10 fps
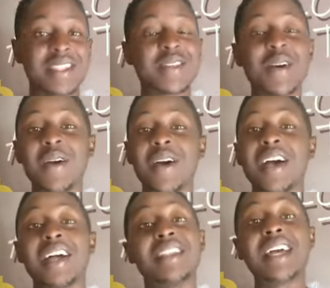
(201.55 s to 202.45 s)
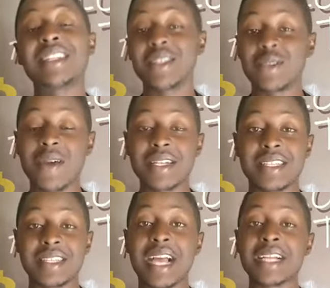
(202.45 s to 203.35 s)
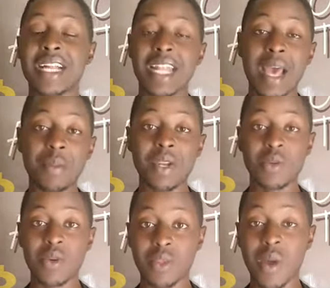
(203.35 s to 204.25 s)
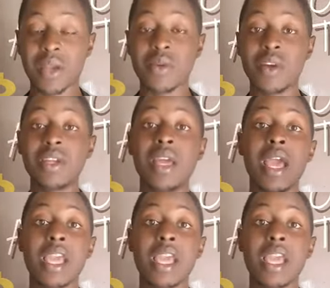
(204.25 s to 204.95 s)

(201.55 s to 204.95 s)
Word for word: So that is what is actually happening with OneCoin.